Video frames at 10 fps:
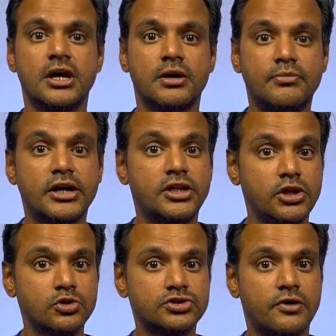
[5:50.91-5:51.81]
by the
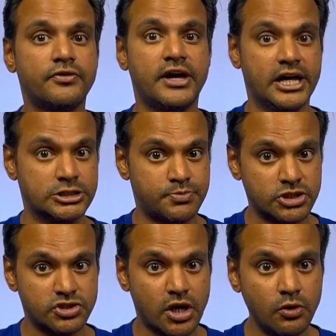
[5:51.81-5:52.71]
use of
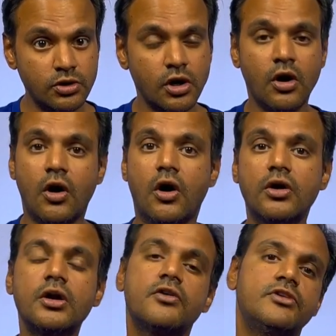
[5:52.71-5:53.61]
ExpressRoute
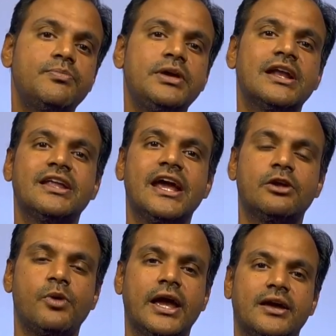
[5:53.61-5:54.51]
or VPN
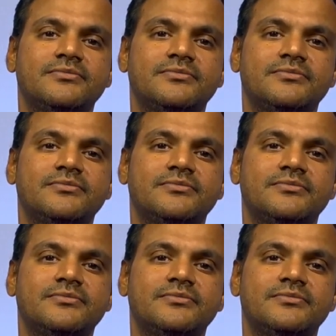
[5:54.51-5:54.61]
gateway.